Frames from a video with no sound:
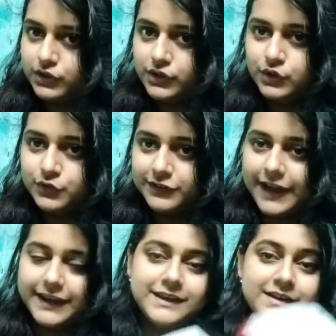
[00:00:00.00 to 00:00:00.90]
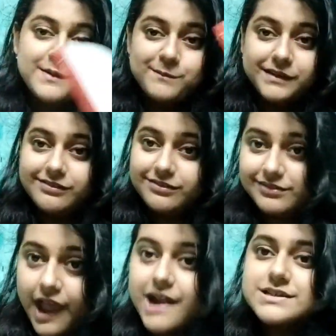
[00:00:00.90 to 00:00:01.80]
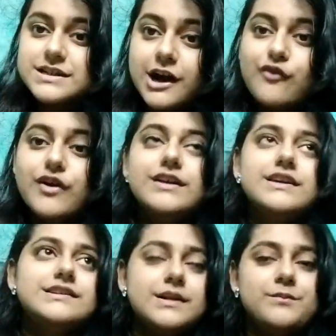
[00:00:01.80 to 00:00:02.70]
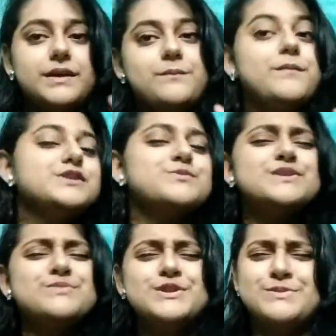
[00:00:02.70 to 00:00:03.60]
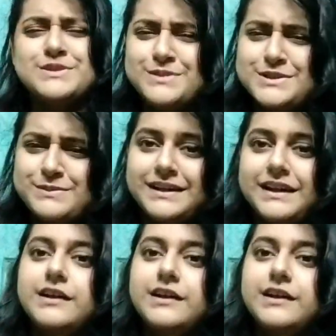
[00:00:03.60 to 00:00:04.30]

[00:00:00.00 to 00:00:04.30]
No lie. But that cover is something much, much, much, much, much better.